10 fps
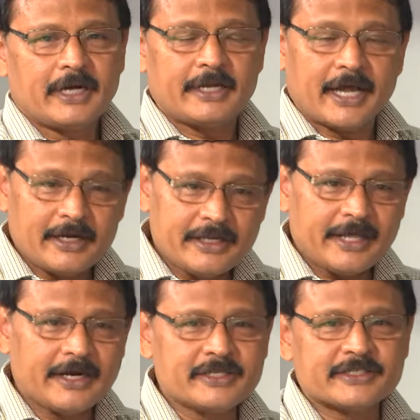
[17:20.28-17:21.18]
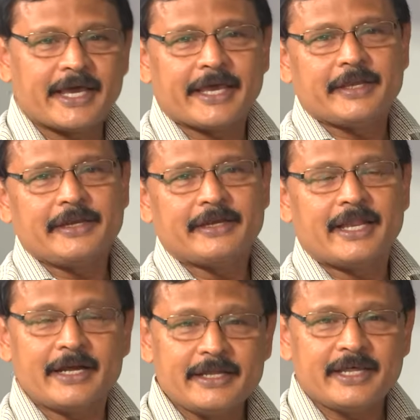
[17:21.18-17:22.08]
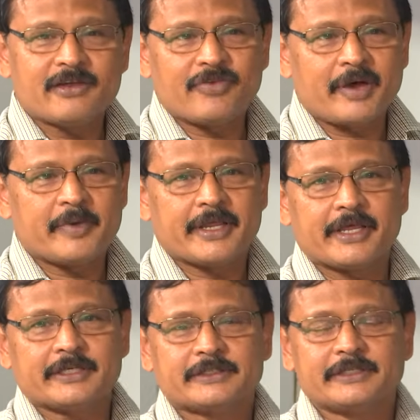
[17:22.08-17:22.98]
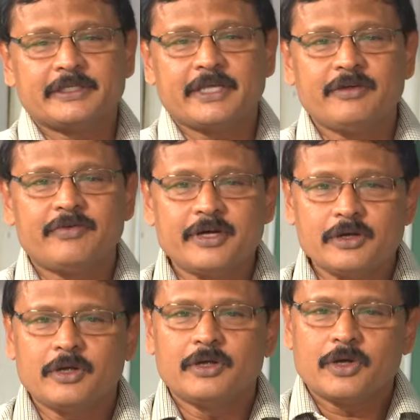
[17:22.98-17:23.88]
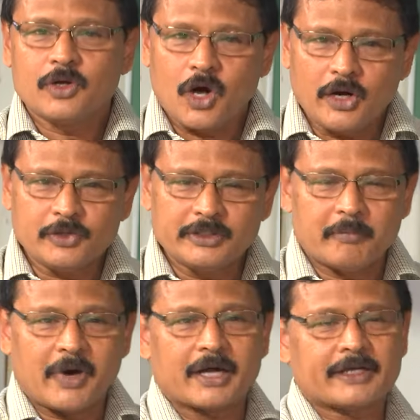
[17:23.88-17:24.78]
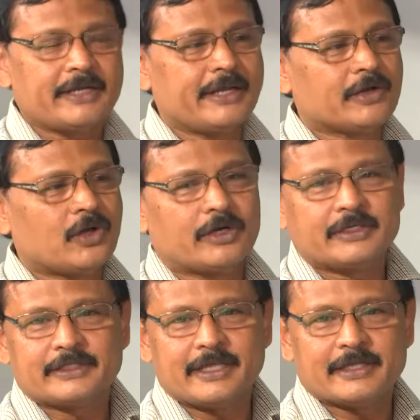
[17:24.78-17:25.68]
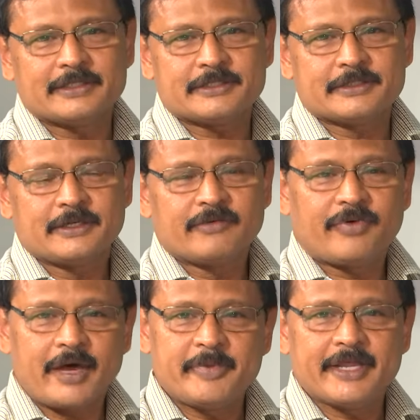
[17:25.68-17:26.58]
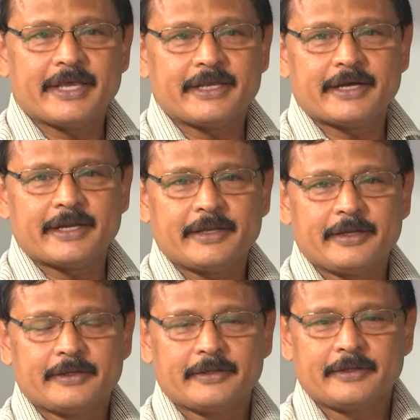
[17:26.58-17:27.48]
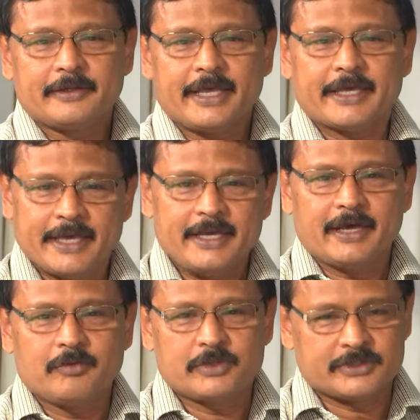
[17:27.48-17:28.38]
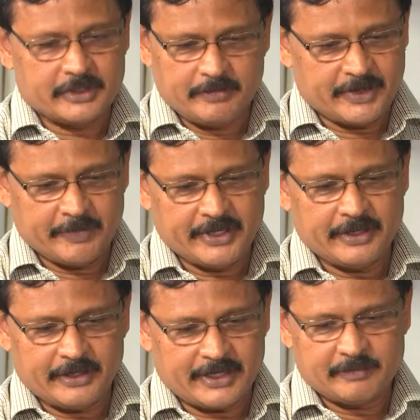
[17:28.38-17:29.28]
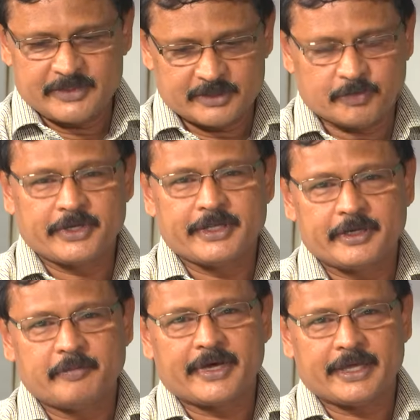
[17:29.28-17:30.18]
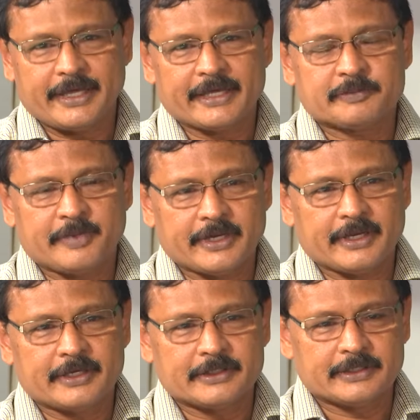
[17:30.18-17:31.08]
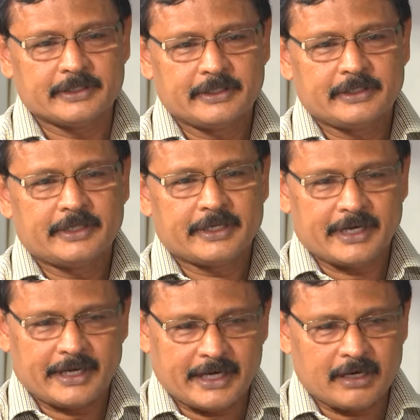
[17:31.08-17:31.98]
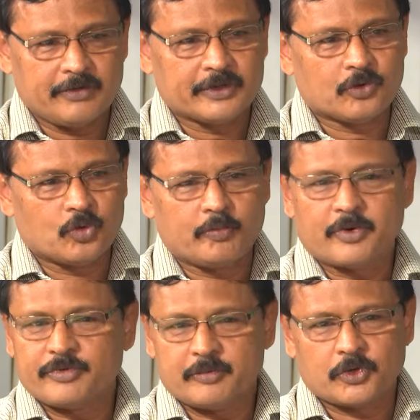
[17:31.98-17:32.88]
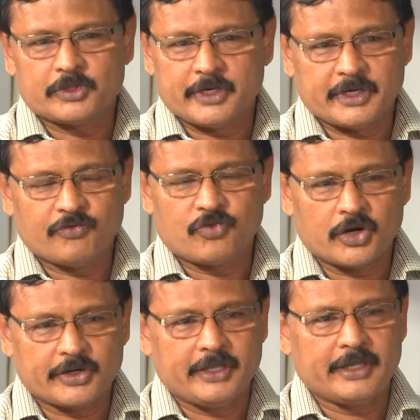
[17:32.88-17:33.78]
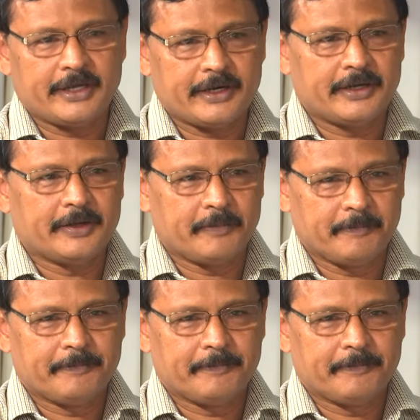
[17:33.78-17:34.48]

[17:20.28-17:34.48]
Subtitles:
done their design, done their fabrication, even gone to the market and got the things, fabricated it. Again, I would say, maybe I am just putting it in my experience, that I have a group of about 30-40, and